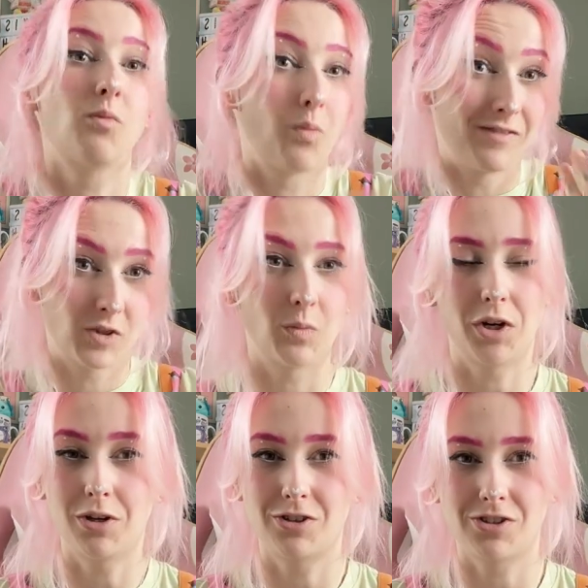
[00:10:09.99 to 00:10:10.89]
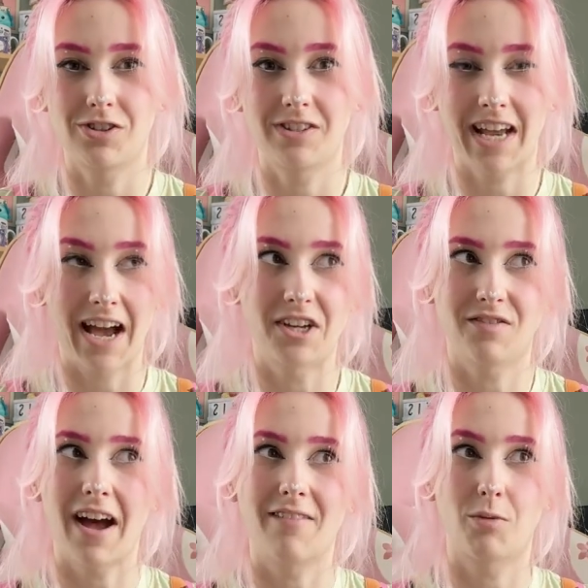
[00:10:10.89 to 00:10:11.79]
with someone who doesn't kind
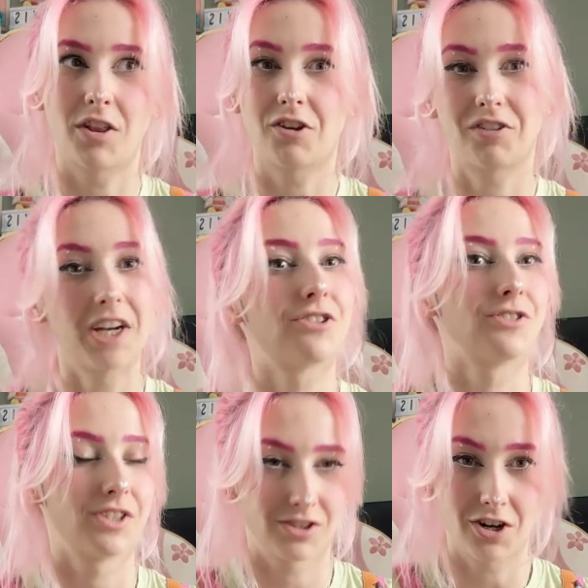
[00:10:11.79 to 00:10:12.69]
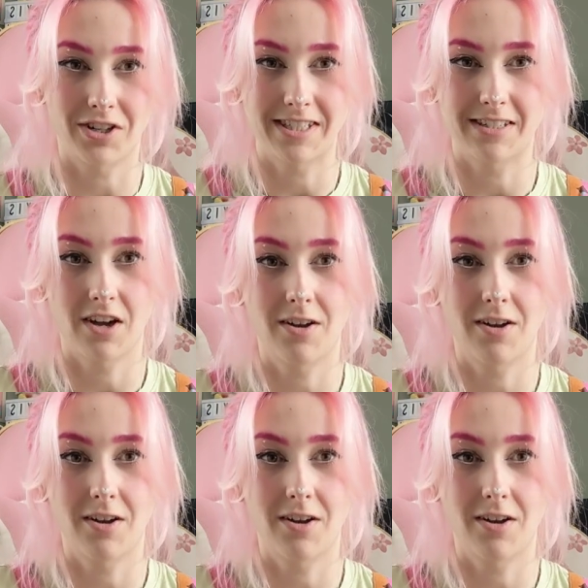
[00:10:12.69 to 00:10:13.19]
of have one of the credentials as an autism